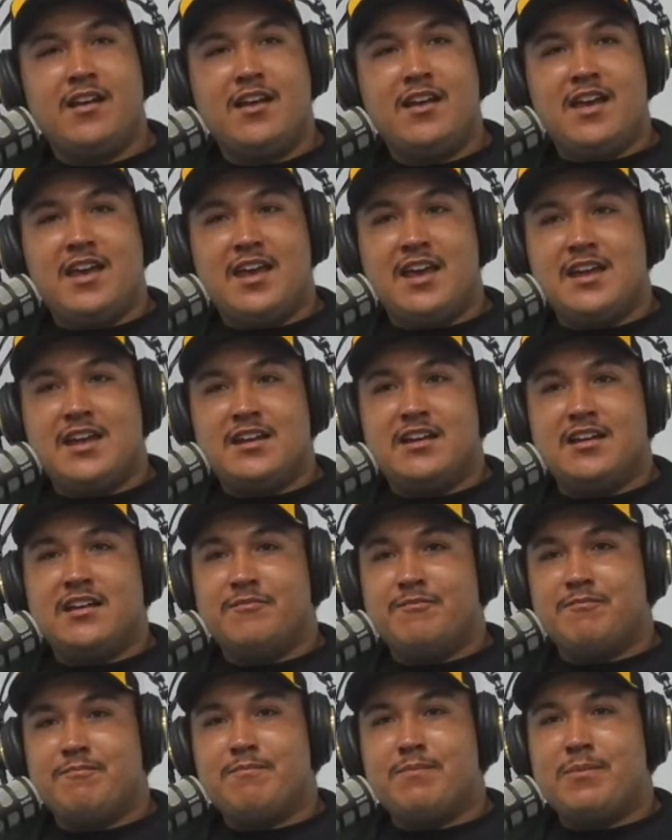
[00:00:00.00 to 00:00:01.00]

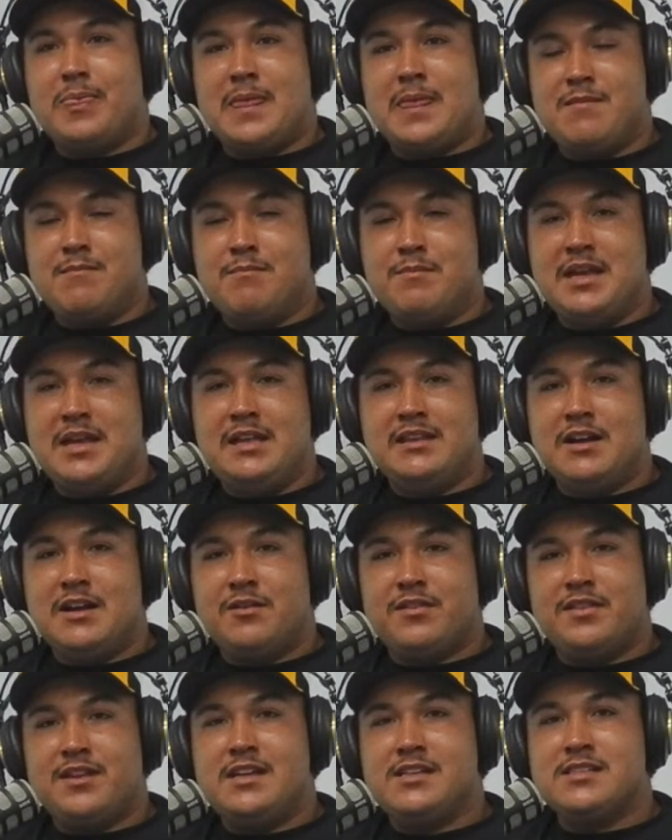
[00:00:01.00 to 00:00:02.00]
And him being there
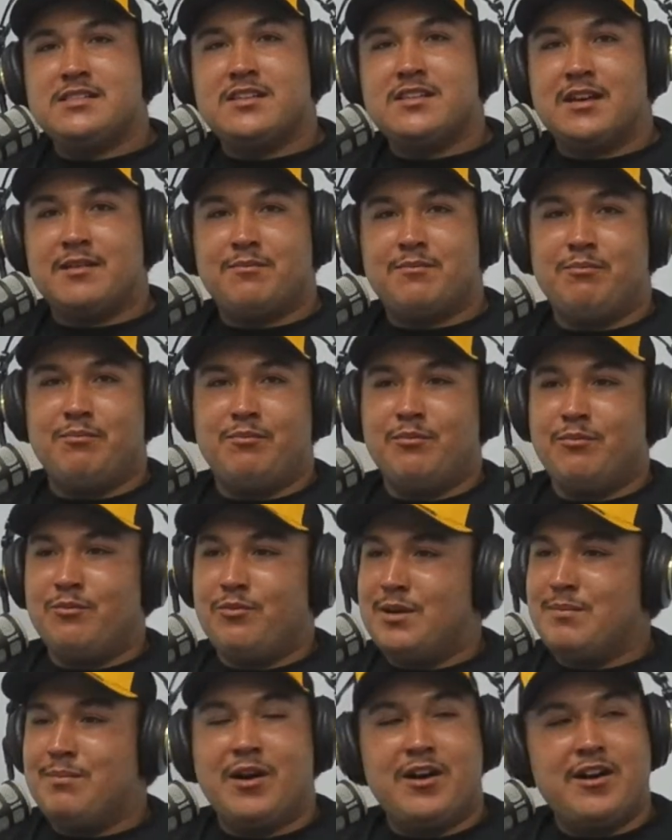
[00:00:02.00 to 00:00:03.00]
with us, like, we
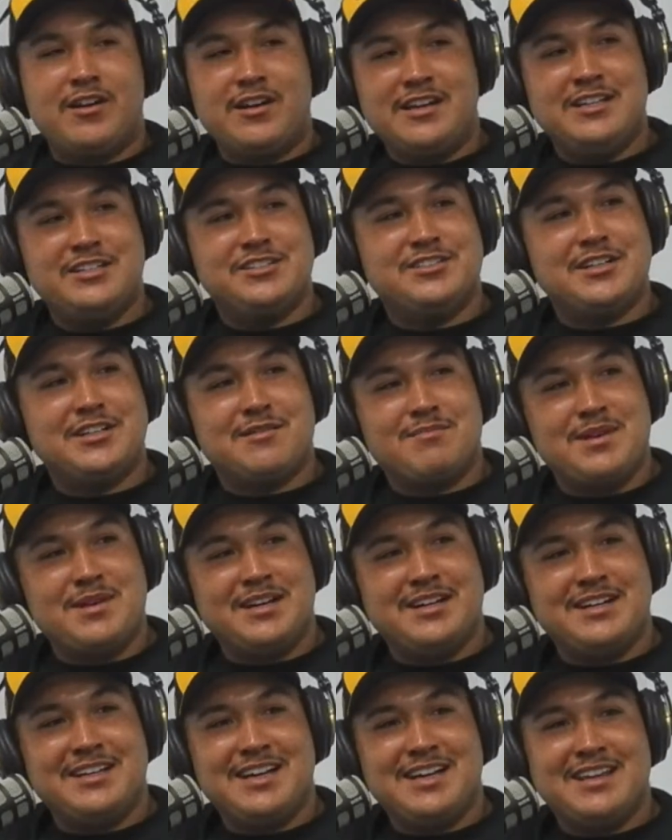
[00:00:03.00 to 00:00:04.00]
were partying, drinking beer
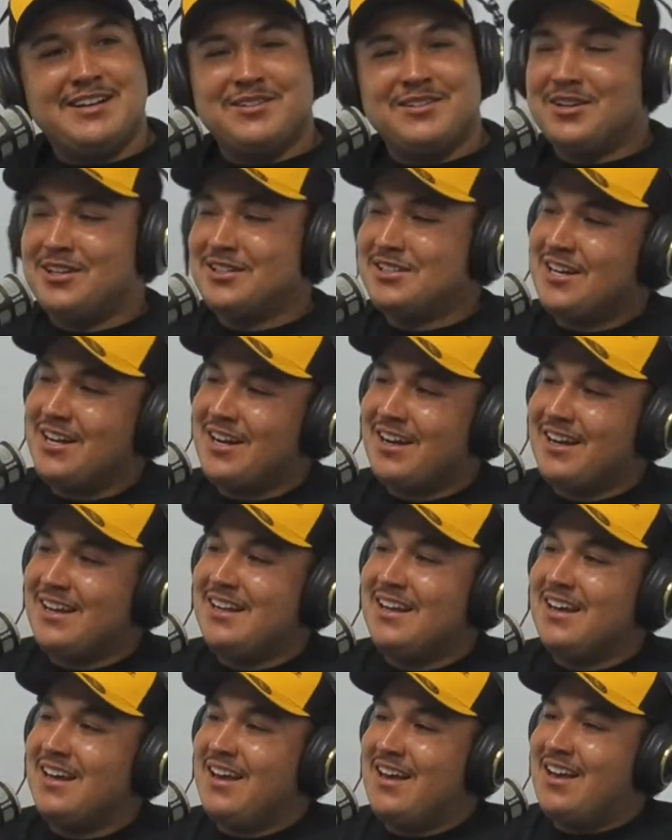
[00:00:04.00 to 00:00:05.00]
together. We're all talking,
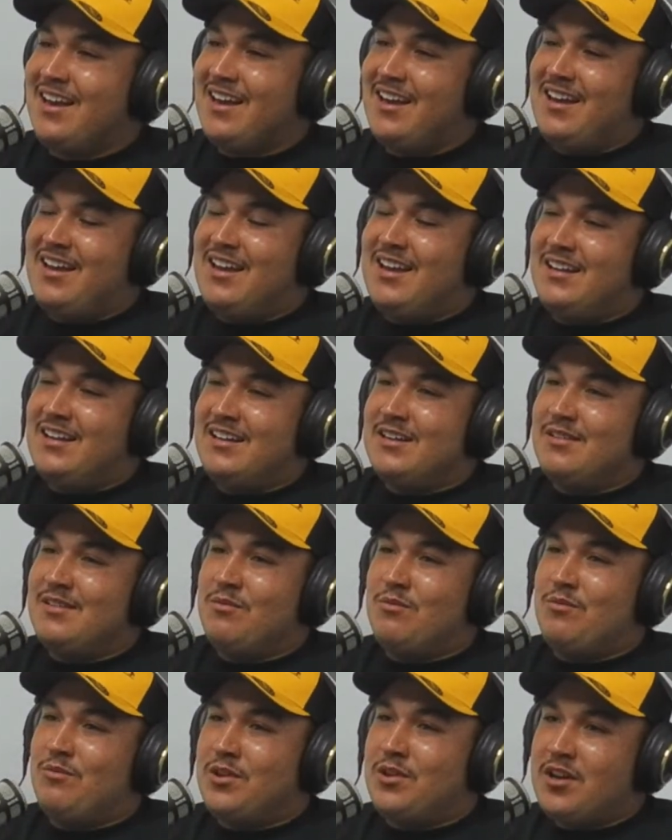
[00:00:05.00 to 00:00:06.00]
and
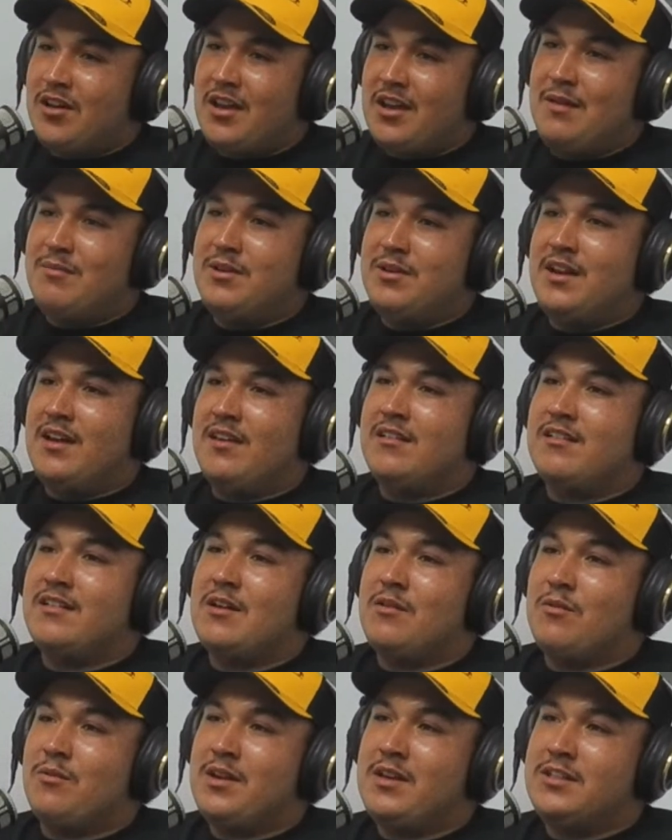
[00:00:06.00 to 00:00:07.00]
we all came together
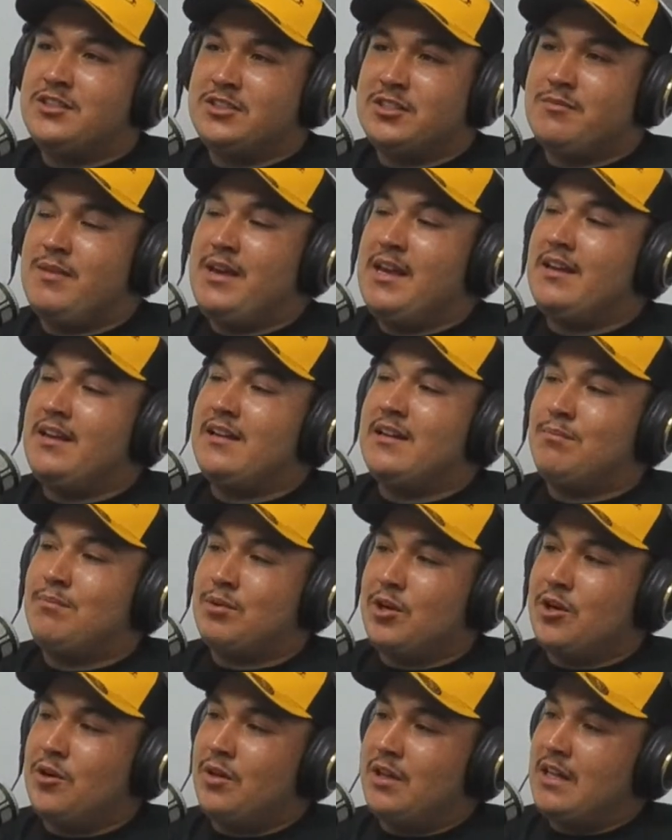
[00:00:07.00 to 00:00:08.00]
that we should make a
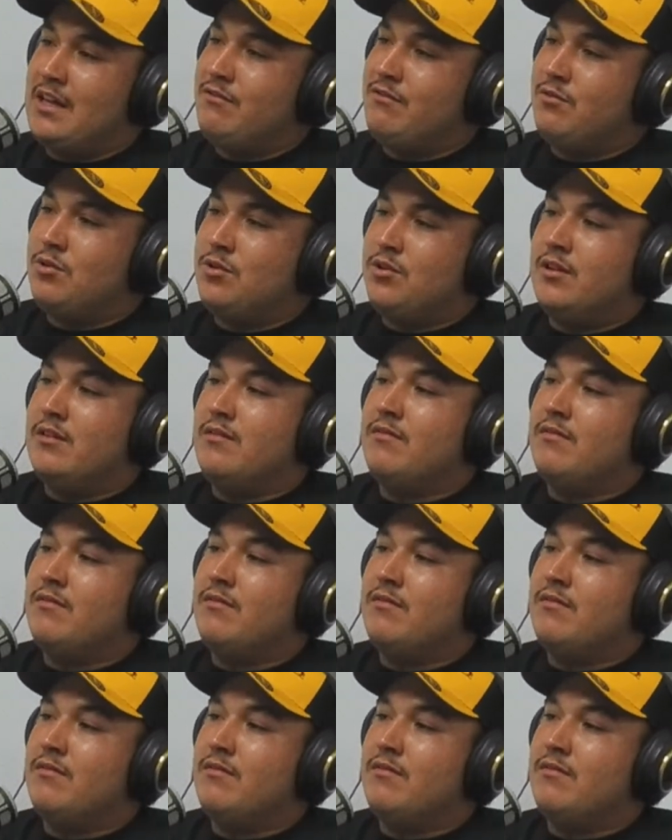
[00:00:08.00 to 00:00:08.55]
Pro 11 rule.